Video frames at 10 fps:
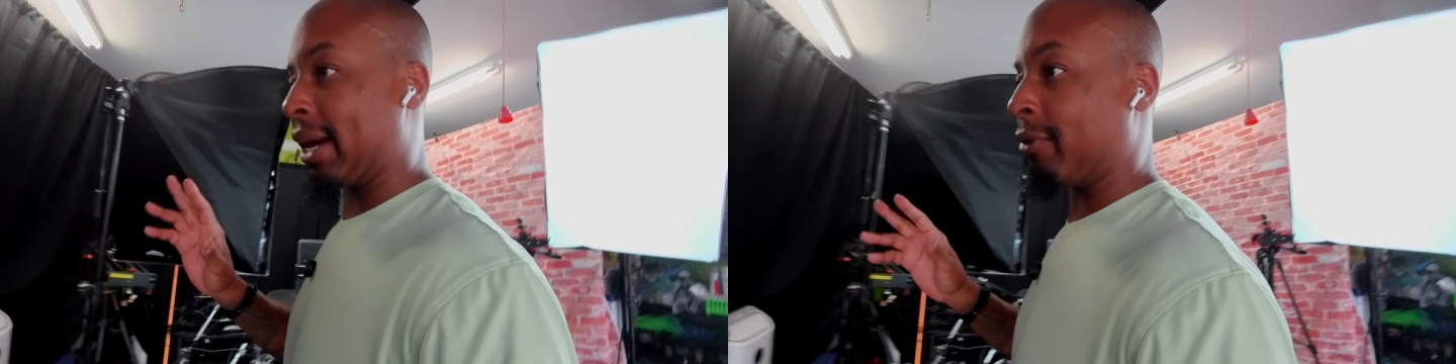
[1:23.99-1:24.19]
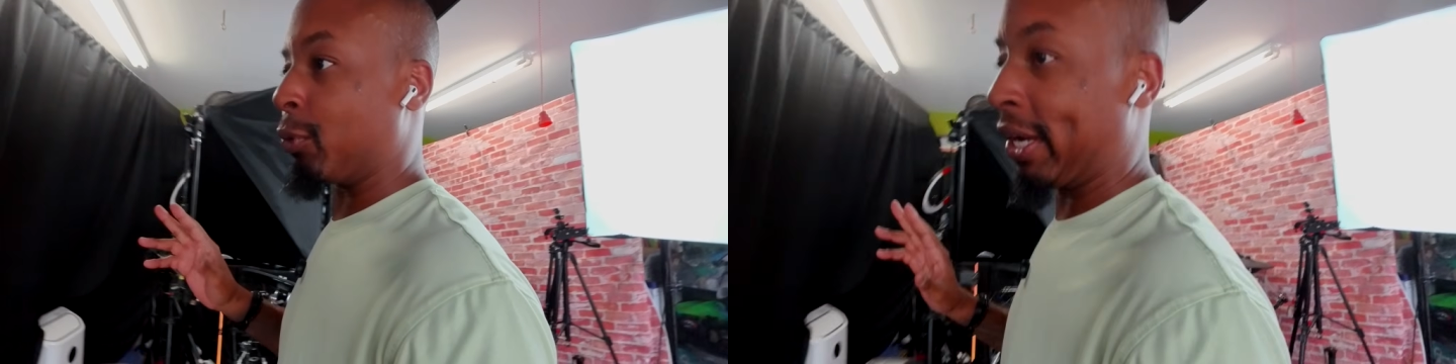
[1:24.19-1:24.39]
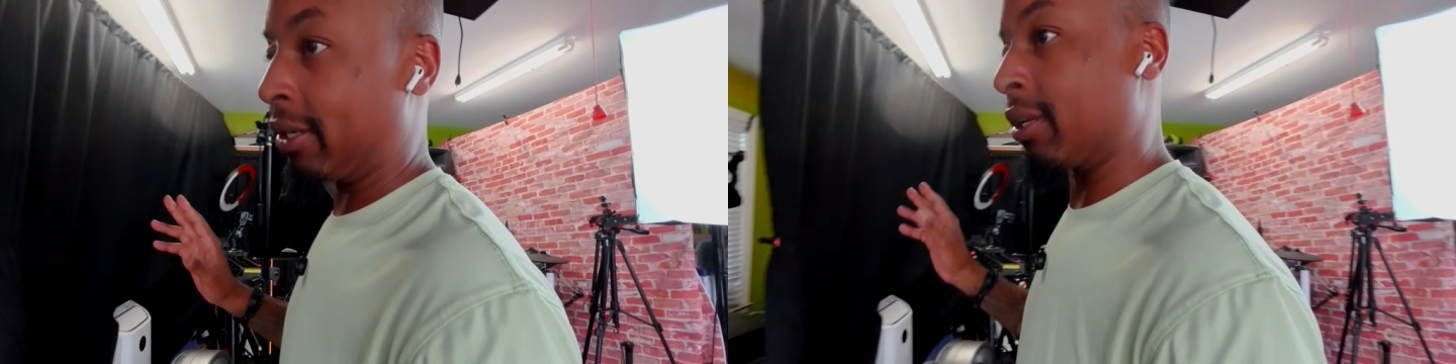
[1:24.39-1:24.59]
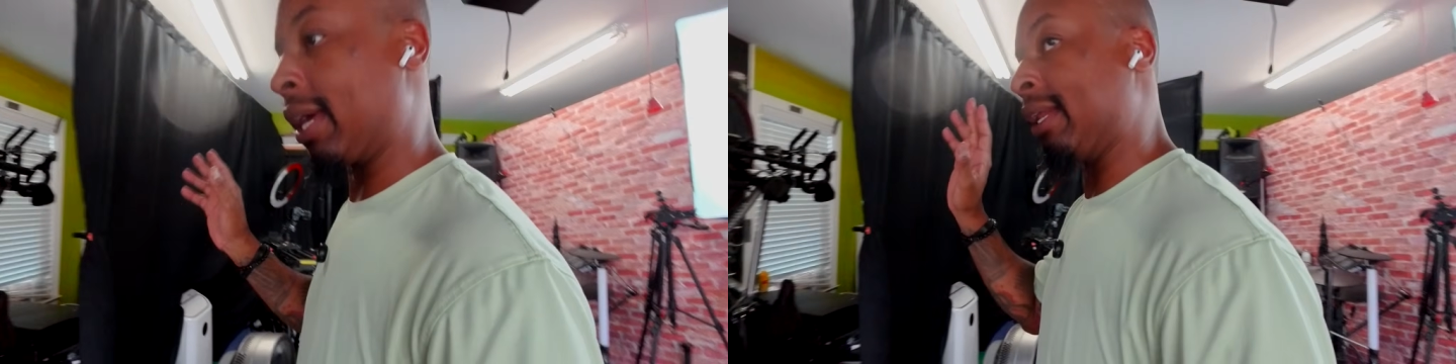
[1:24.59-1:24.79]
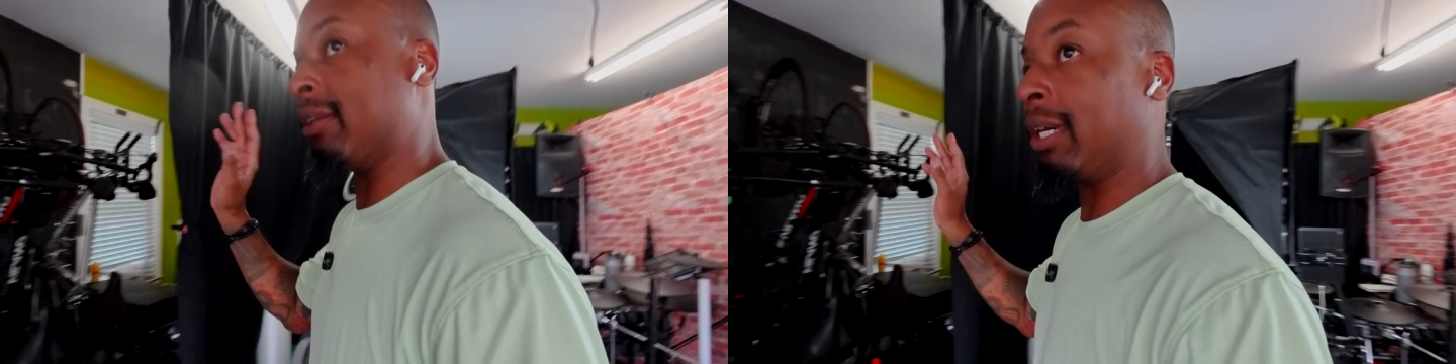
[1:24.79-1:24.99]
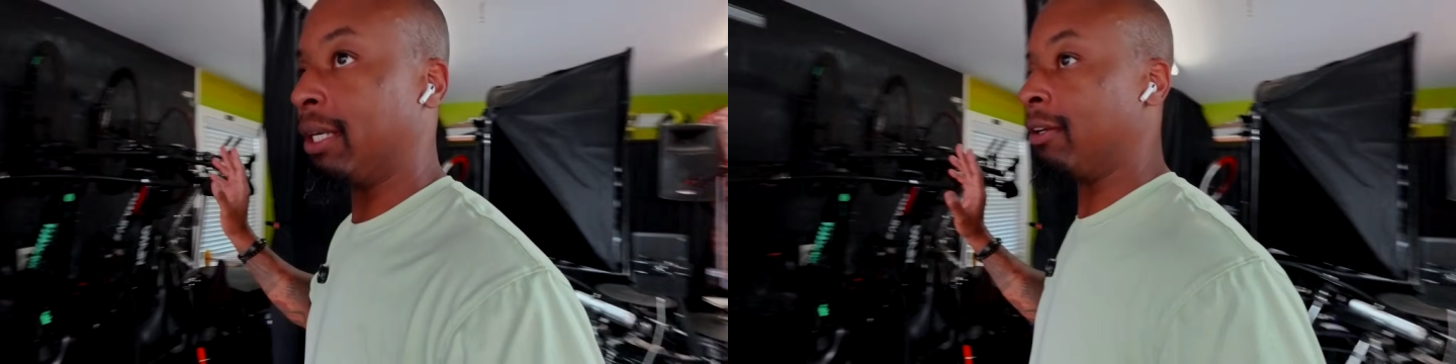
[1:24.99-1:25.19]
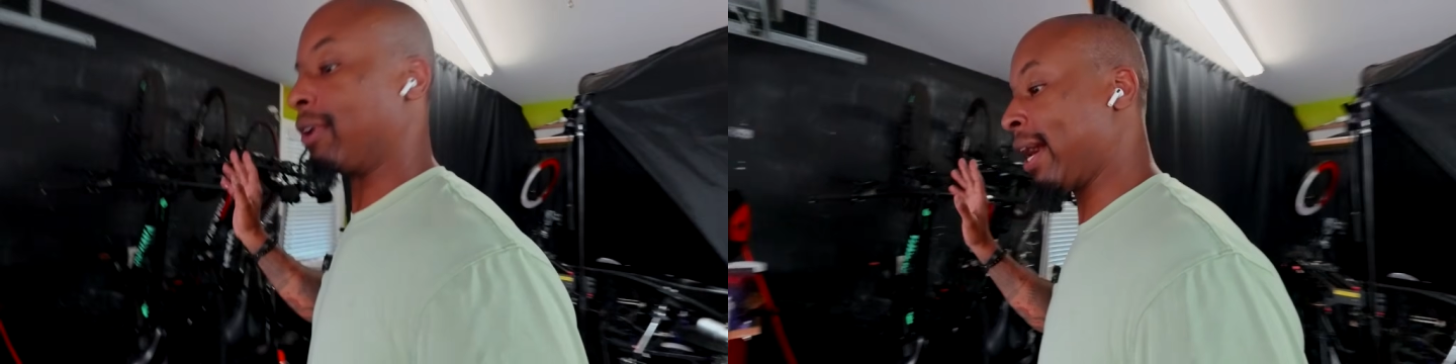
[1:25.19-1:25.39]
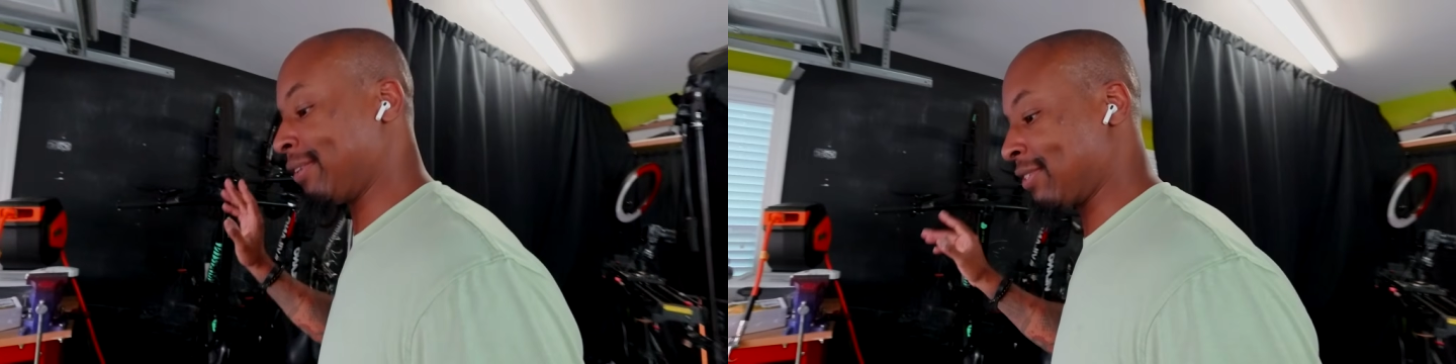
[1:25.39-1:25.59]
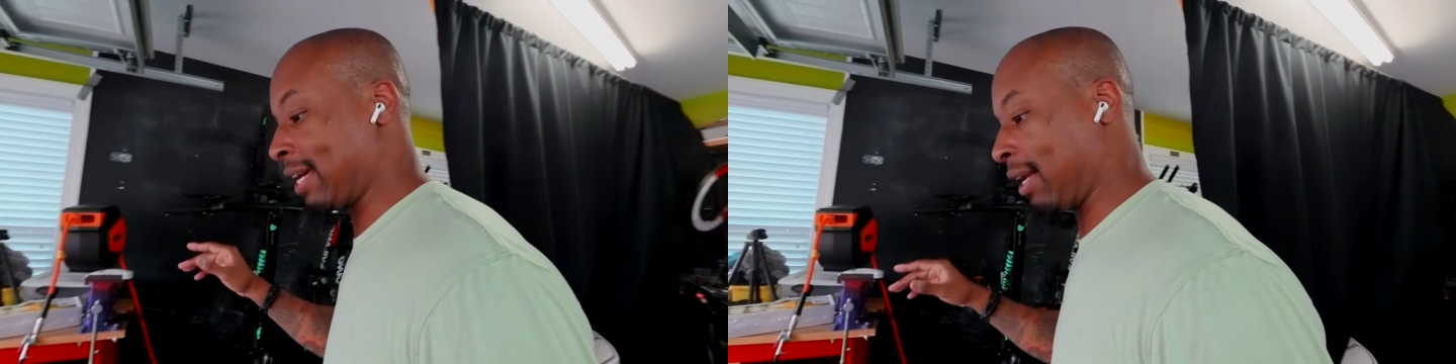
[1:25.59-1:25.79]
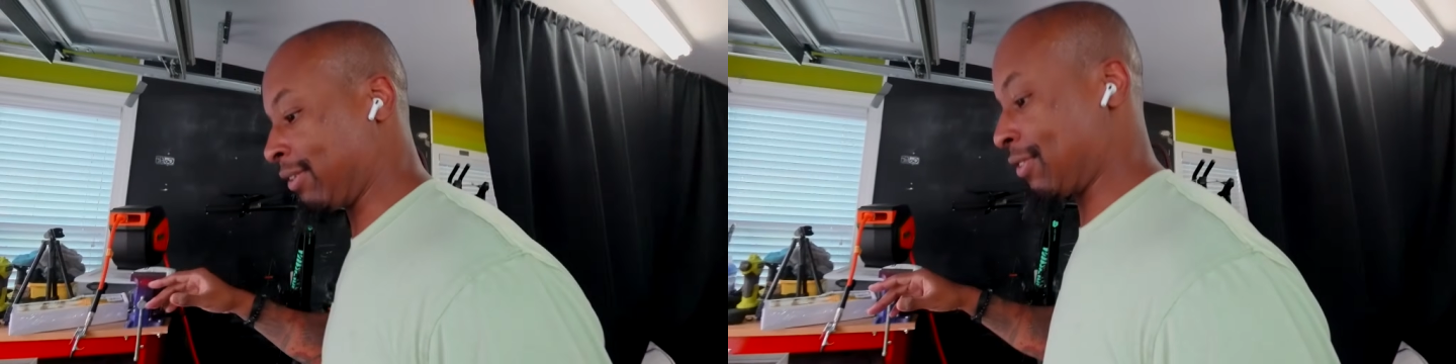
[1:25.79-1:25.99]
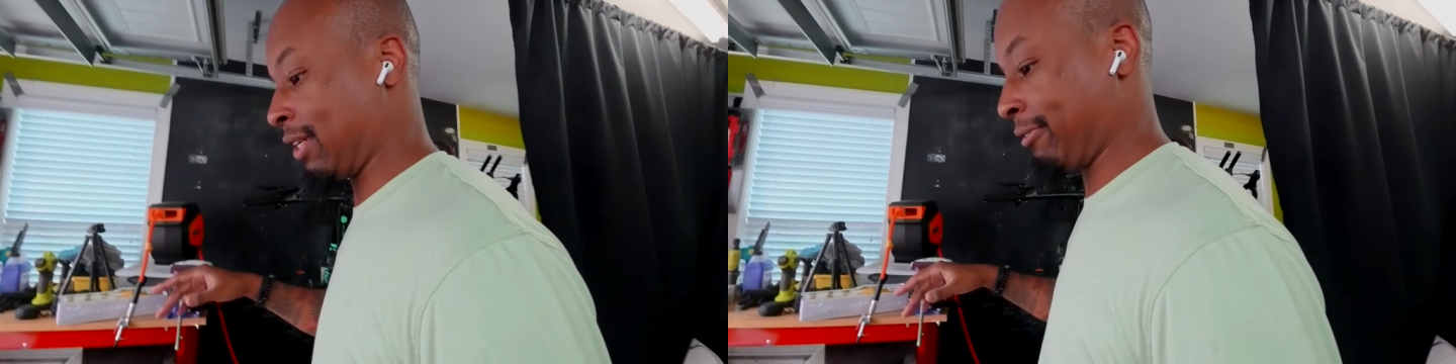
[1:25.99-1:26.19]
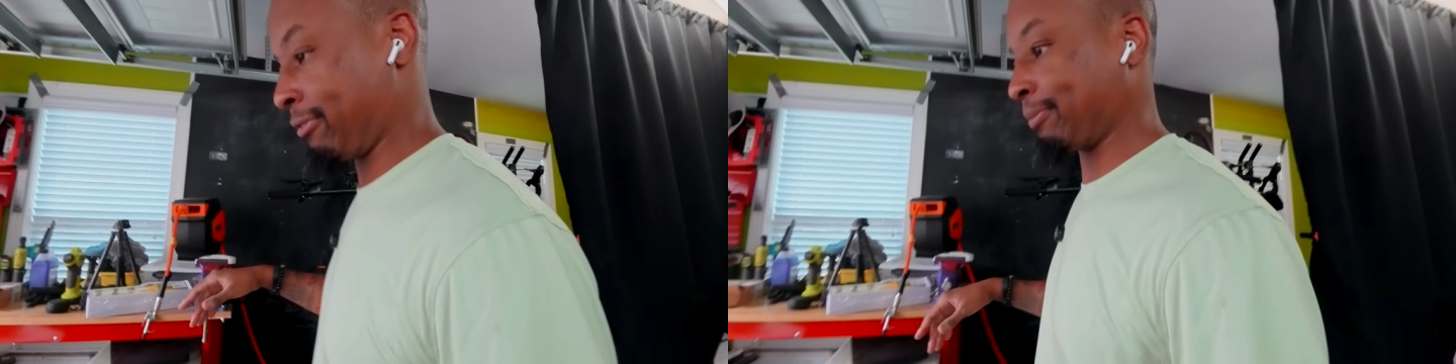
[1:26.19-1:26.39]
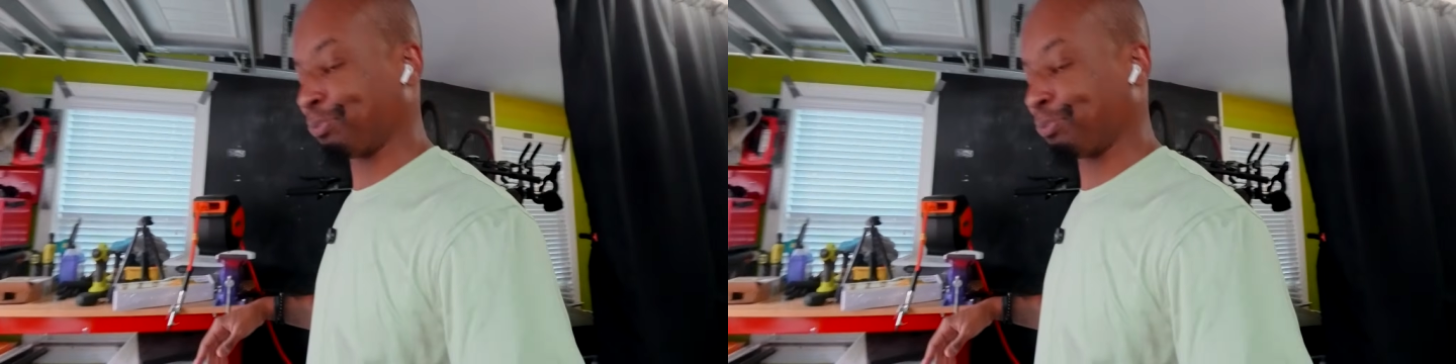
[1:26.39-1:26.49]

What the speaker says: weight and riding style and stuff.